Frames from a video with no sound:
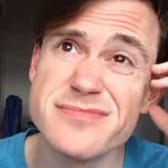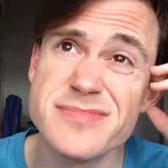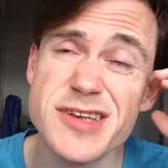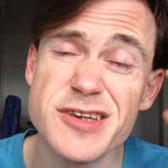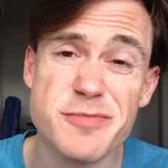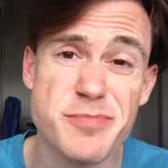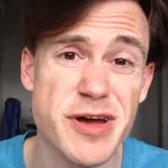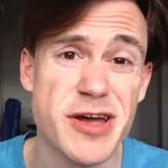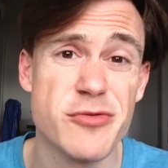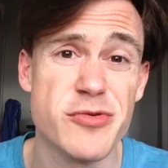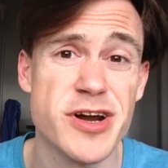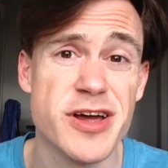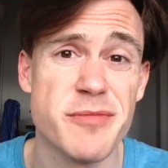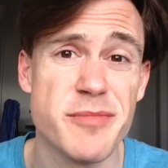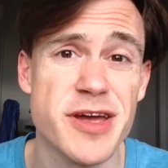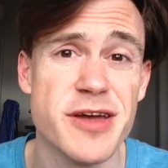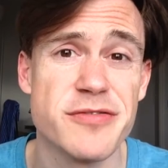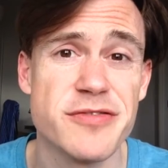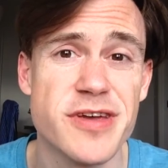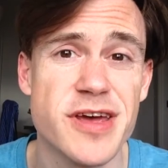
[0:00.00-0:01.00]
Despite what I
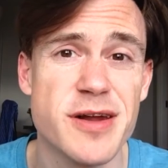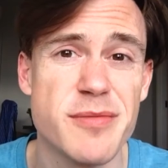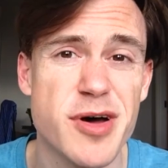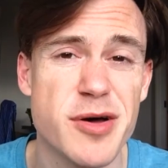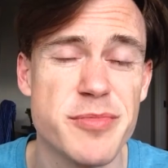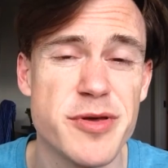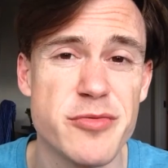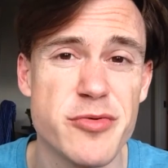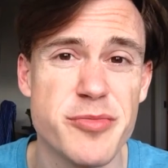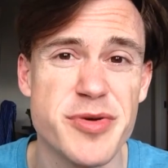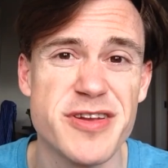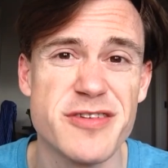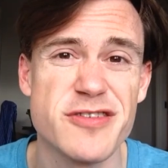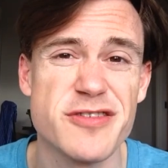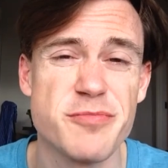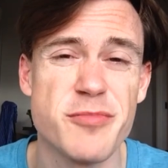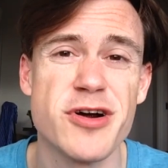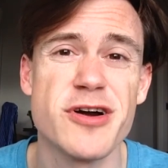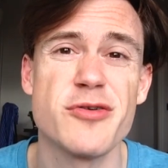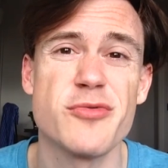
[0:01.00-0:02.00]
may have said about people being
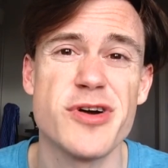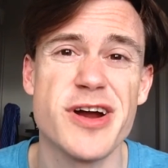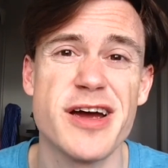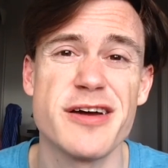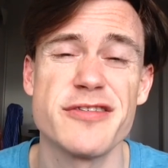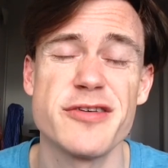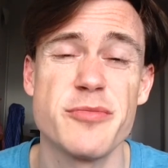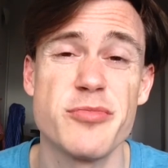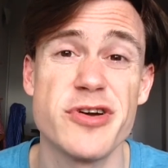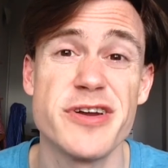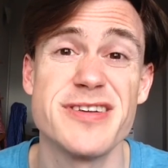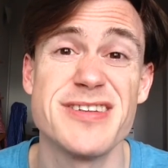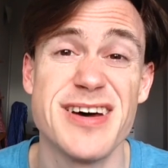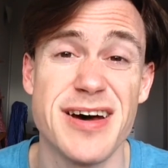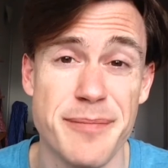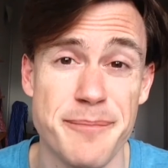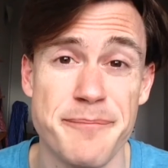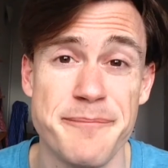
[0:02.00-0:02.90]
smart, we're actually pretty dumb.